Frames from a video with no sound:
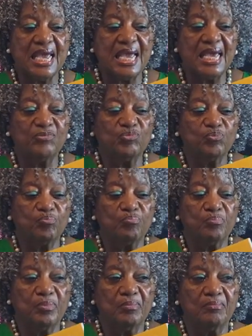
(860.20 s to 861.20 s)
And
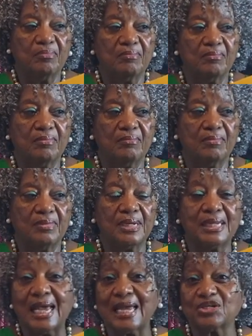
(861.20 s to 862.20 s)

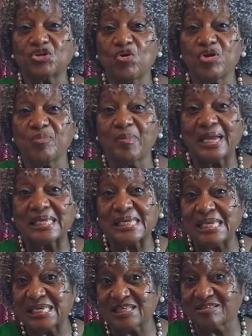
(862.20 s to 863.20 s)
like I told you, my
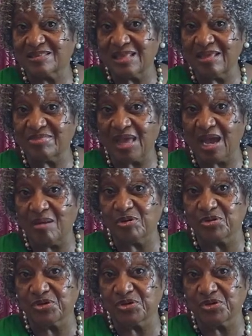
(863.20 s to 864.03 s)
kids, they think I'm a